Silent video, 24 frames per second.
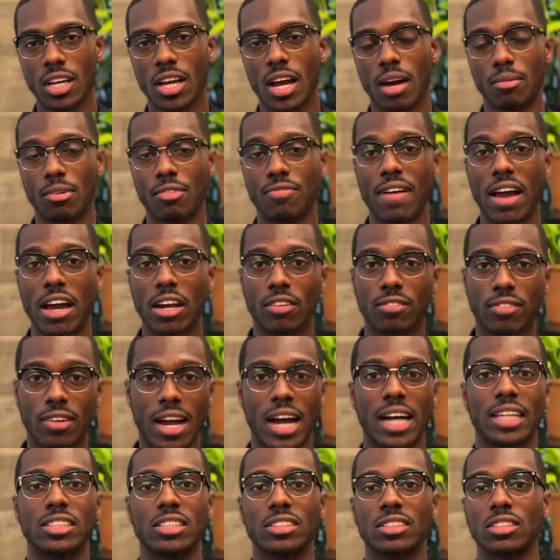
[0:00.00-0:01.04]
I'm the founder of
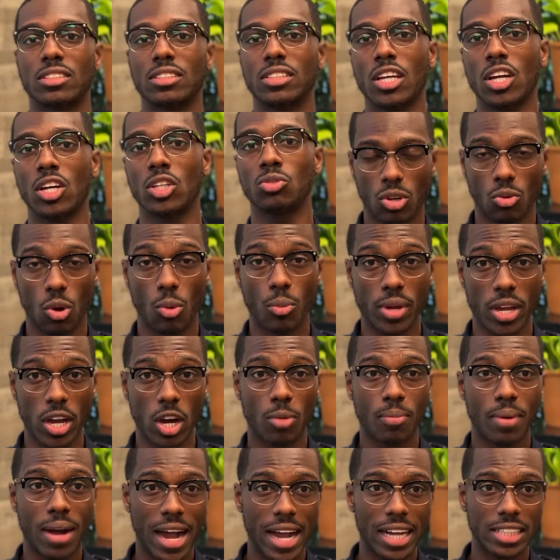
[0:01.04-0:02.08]
Content to Sales, where we
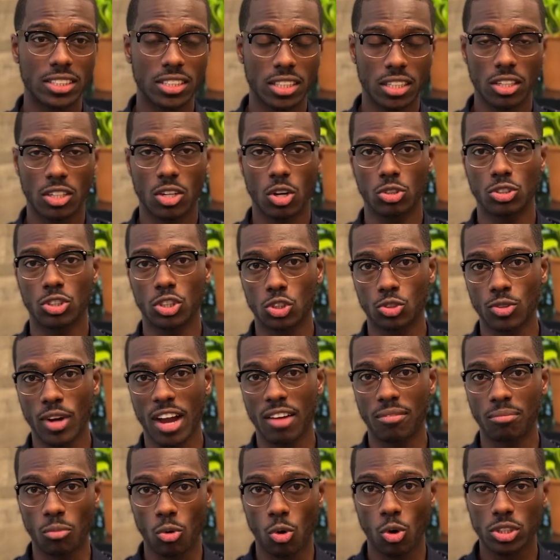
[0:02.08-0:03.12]
help high-ticket coaches drive
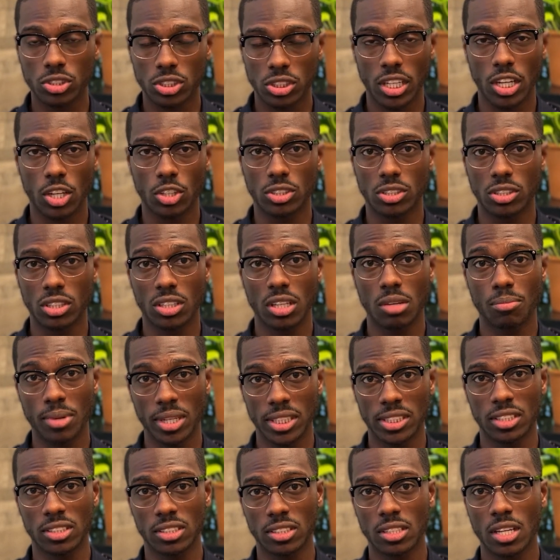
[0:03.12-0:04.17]
more sales to their
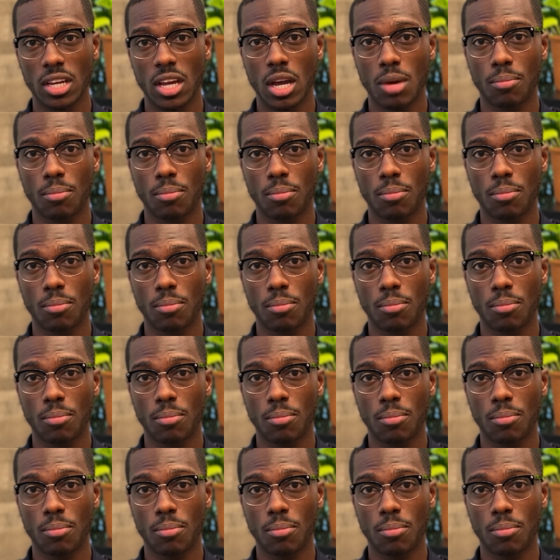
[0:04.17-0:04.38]
business